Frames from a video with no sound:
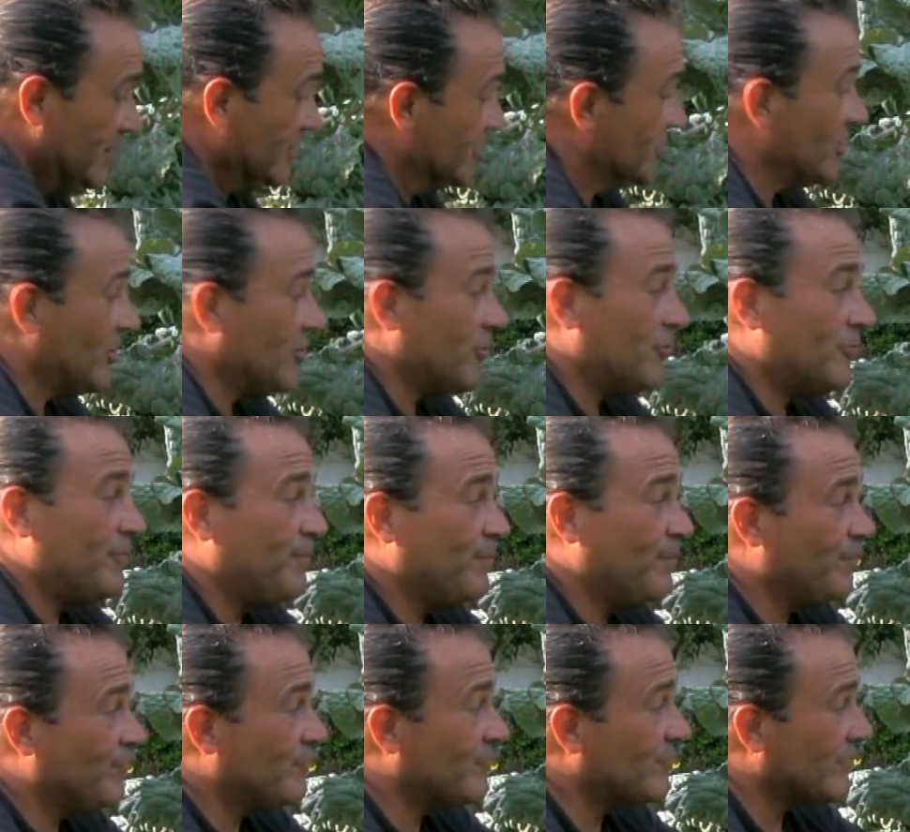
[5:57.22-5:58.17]
So,
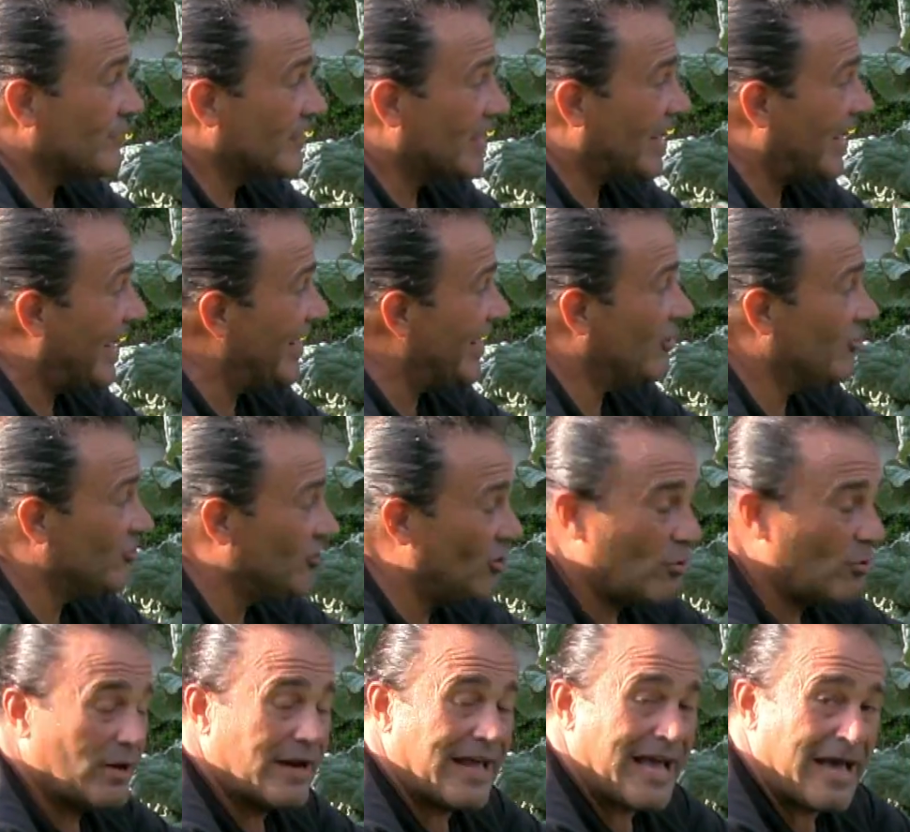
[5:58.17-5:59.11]
I don't
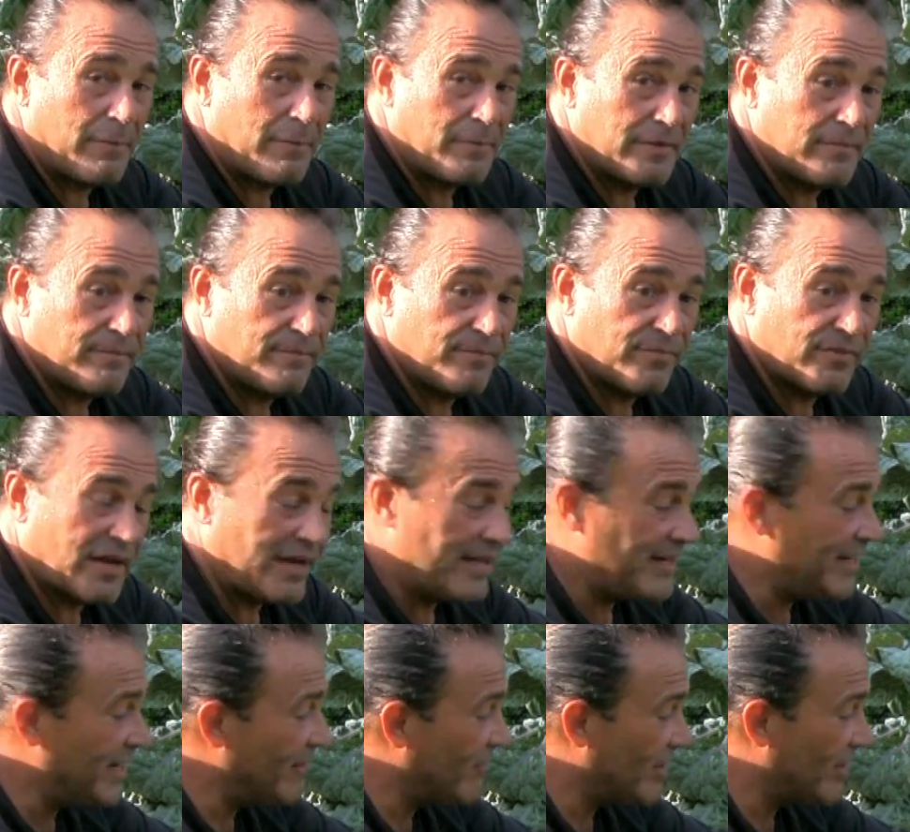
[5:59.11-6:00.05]
know what happened. I
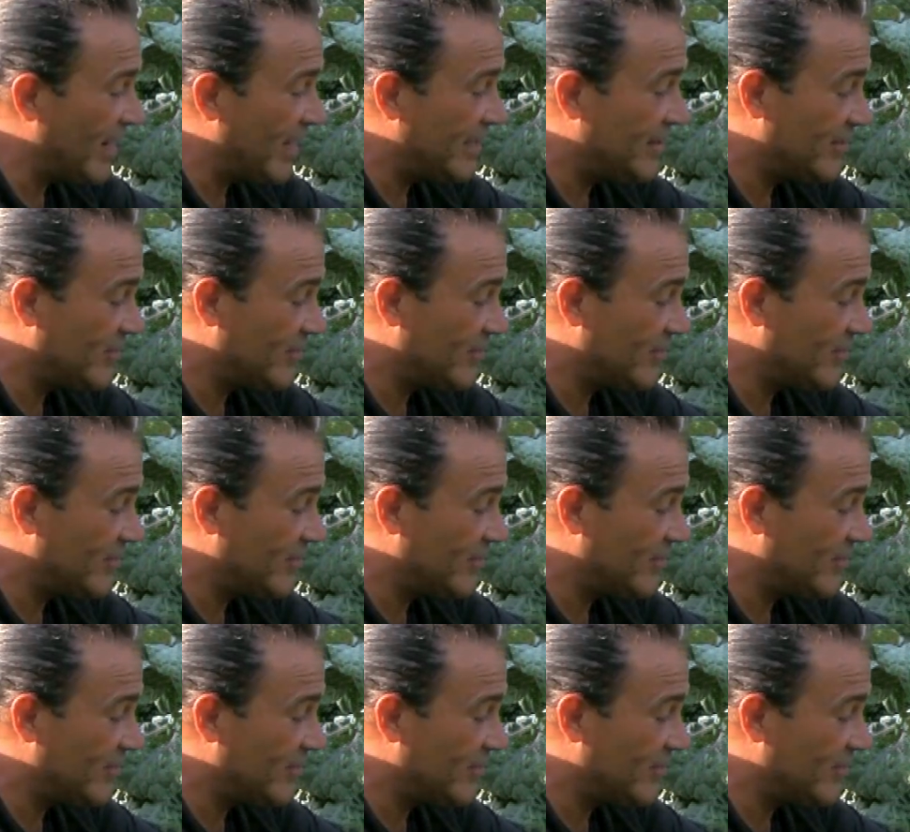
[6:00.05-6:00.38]
never had